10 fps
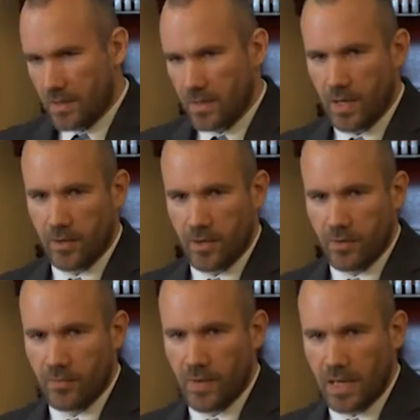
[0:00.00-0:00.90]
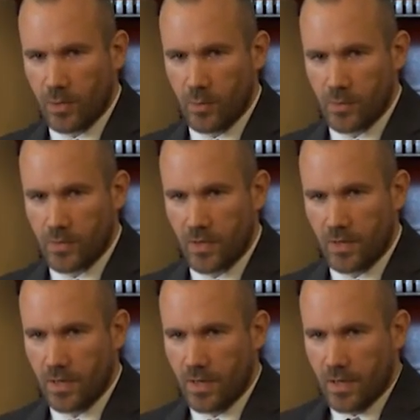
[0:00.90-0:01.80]
other values that
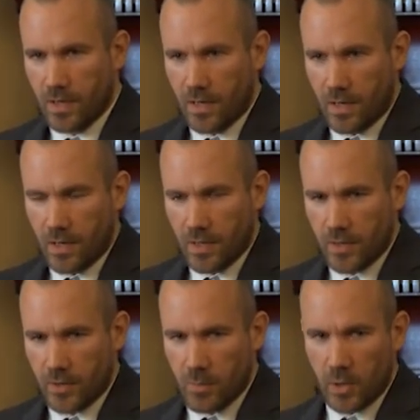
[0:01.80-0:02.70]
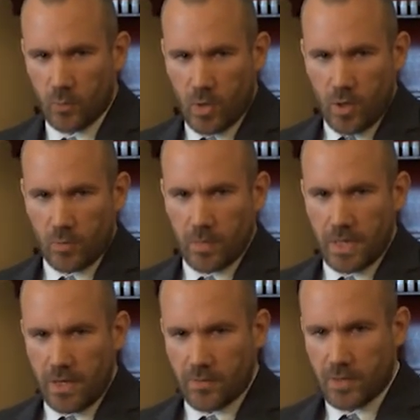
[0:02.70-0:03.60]
the modern world may
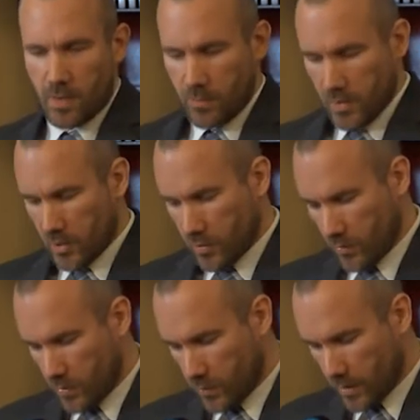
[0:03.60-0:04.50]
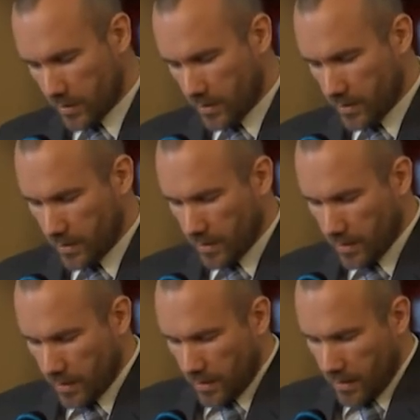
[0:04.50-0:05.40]
have some issues with.
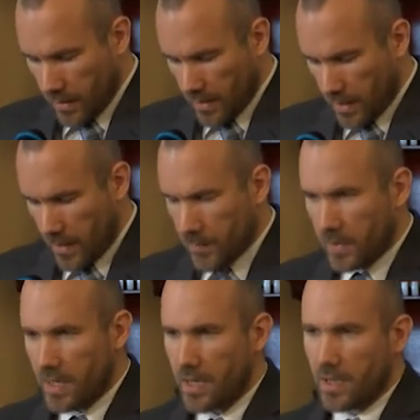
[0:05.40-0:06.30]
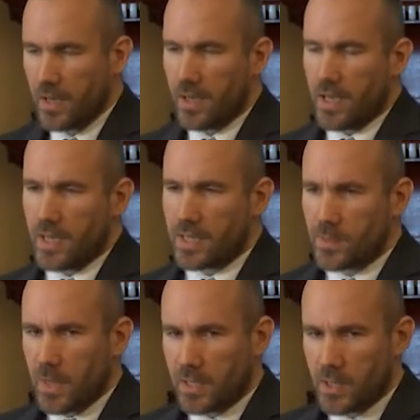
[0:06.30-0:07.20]
I
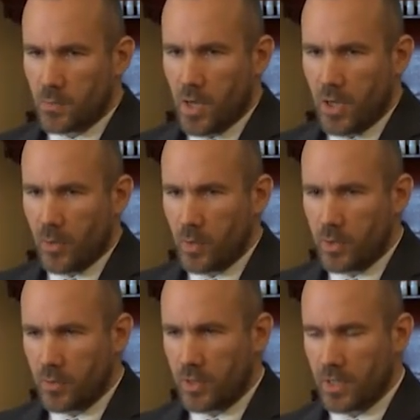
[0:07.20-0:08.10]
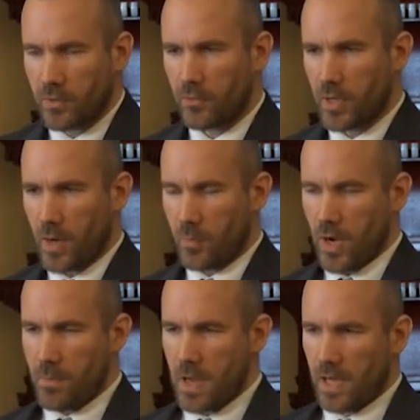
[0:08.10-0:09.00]
suspect as well that when you think of the
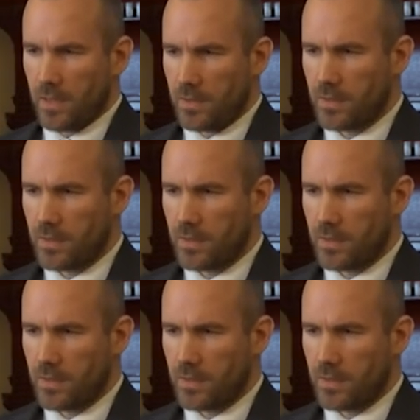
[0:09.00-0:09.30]
upright man,